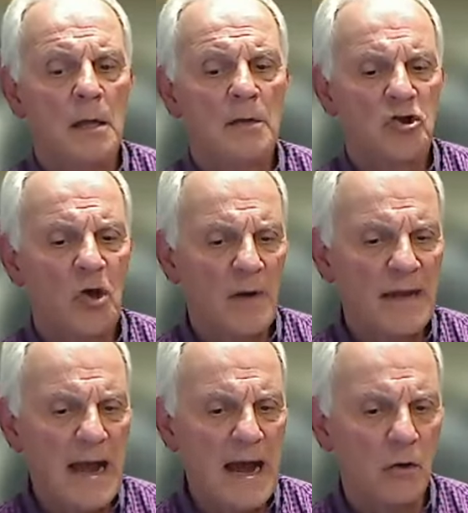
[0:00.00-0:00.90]
and
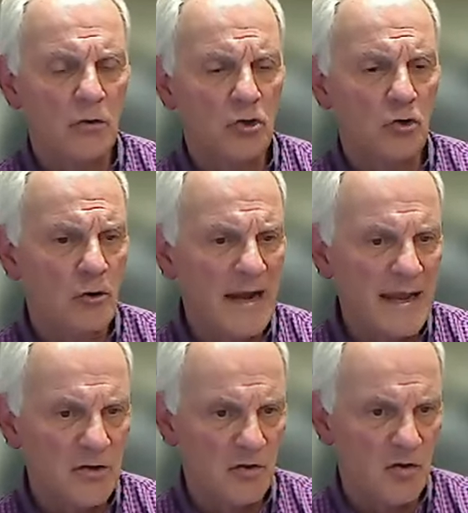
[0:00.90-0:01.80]
showing how your
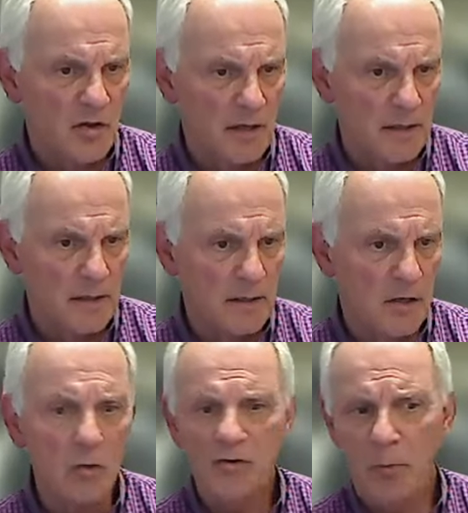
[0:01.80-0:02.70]
agency
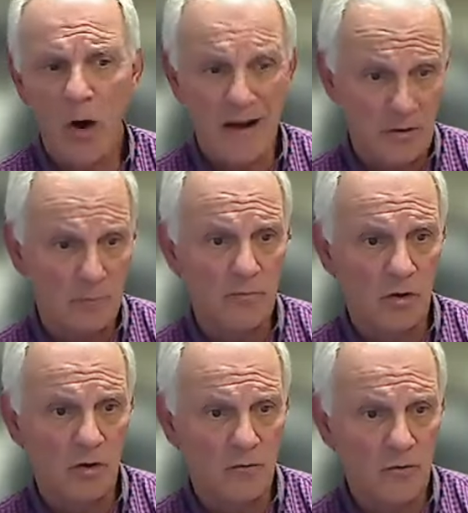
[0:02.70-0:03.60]
solves
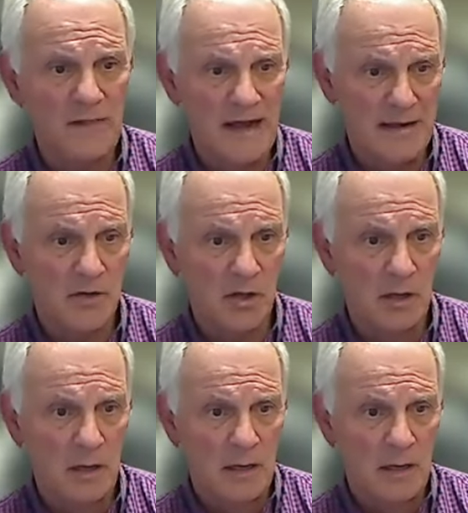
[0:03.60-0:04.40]
problems for clients